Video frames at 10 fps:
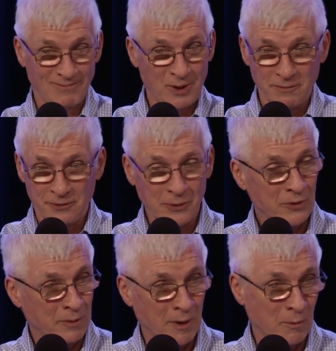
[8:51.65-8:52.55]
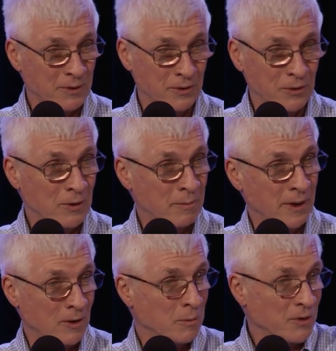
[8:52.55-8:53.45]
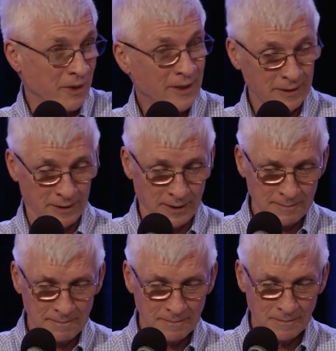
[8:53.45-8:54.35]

confused about what to do about almost anything,